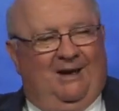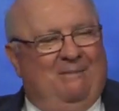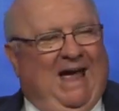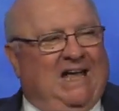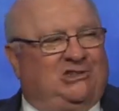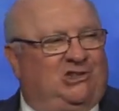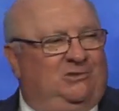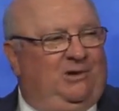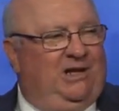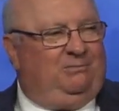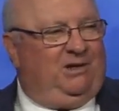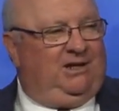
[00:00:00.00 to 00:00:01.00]
Imagine
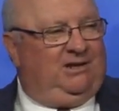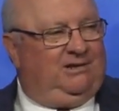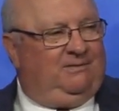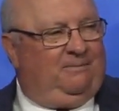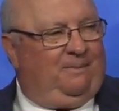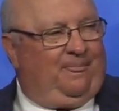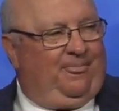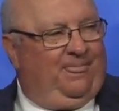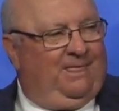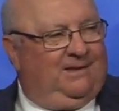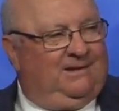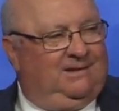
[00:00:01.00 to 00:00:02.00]
with me
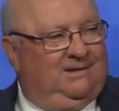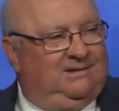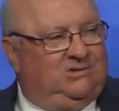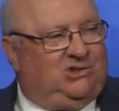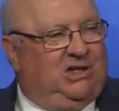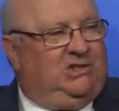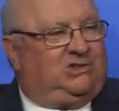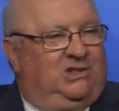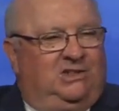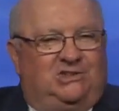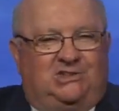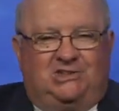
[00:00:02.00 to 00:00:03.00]

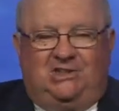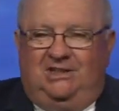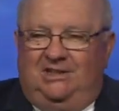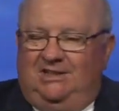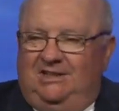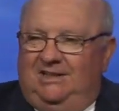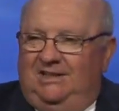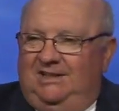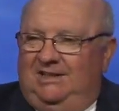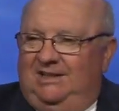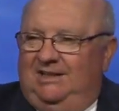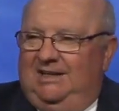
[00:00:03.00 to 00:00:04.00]
Jesus
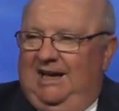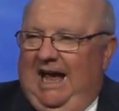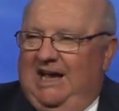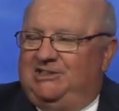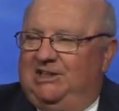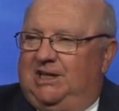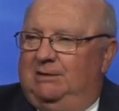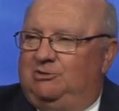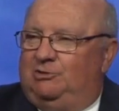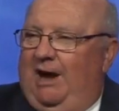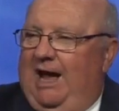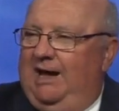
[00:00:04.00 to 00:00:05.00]
as he
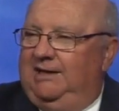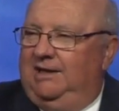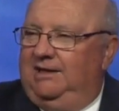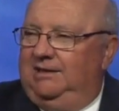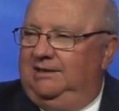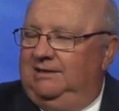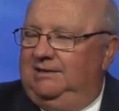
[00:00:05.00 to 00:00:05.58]
comes riding